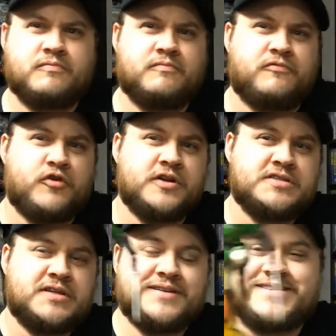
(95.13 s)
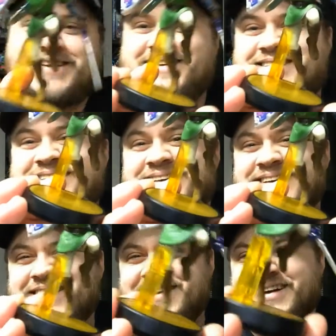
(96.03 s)
For instance,
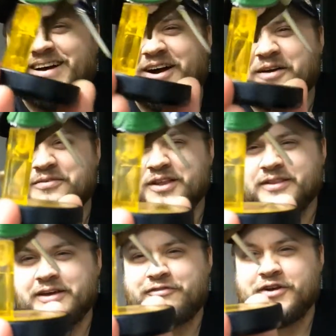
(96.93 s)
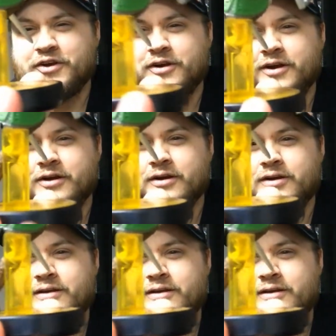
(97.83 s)
the Link figure here